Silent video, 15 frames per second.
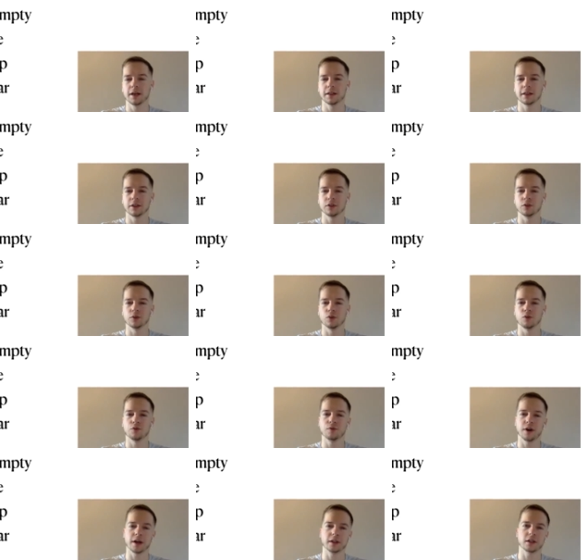that you
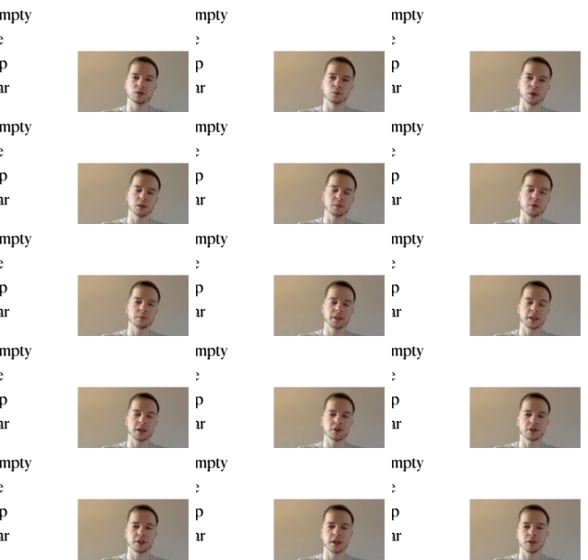find in one
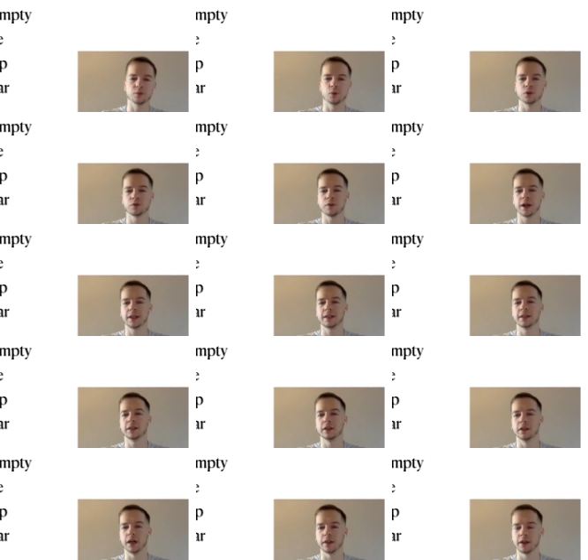implementation and won't find
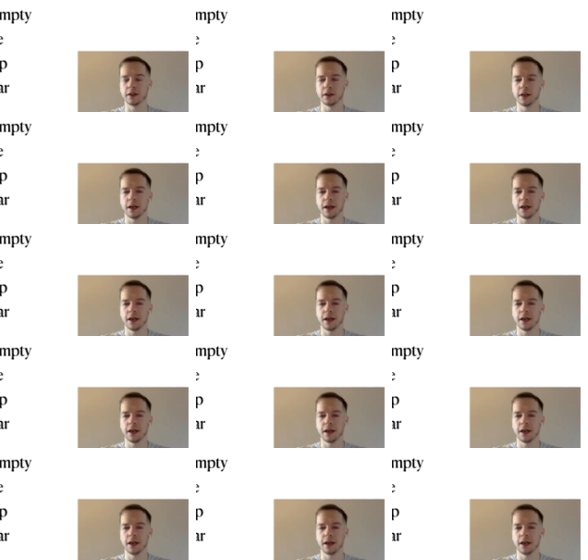in another.